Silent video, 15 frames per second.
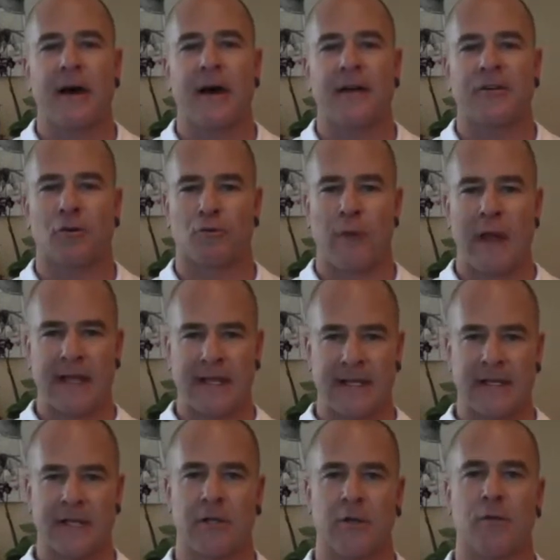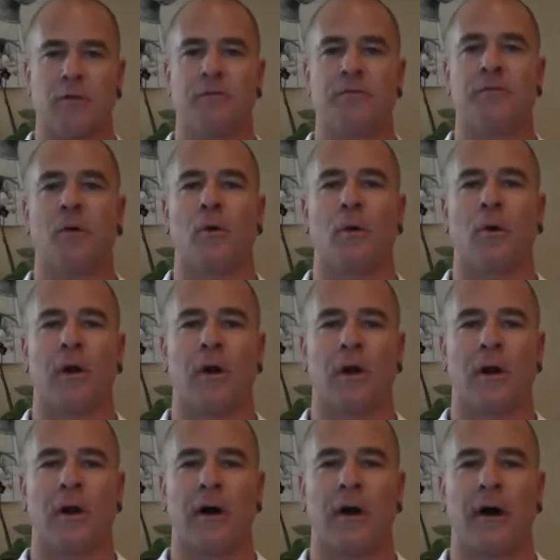to ready you
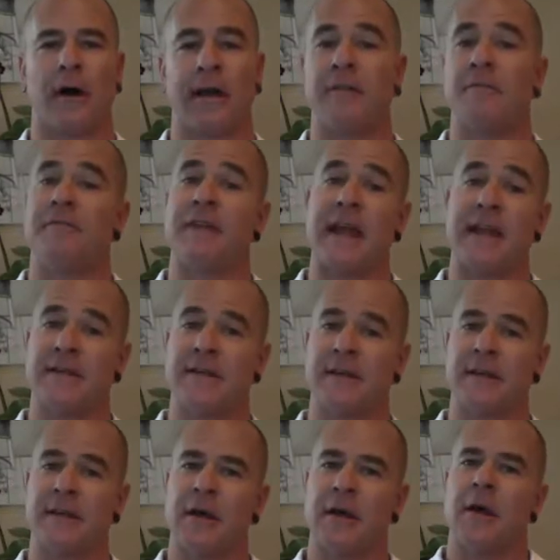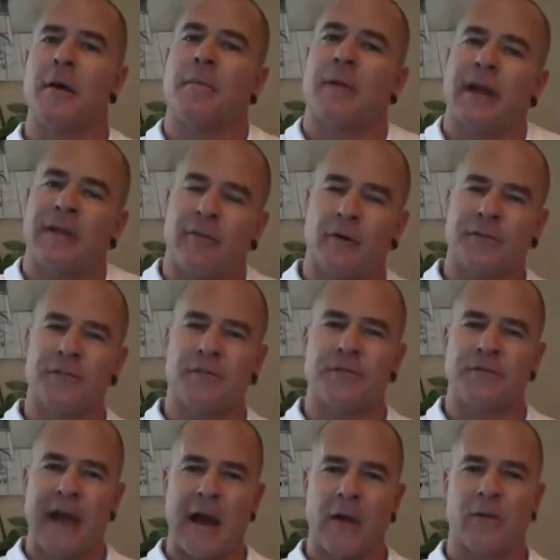for an event. But I've also
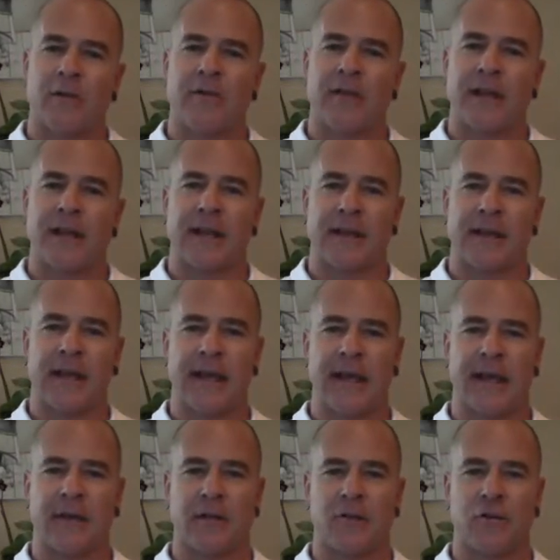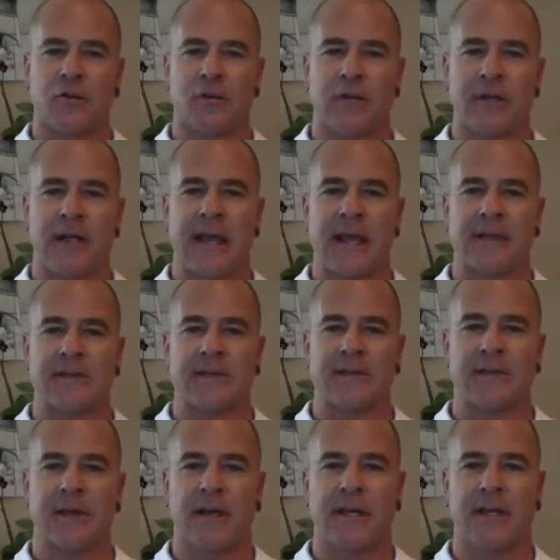found that it can create
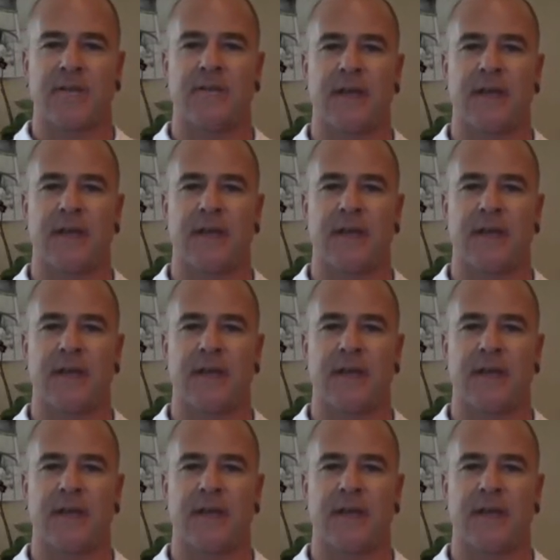kind of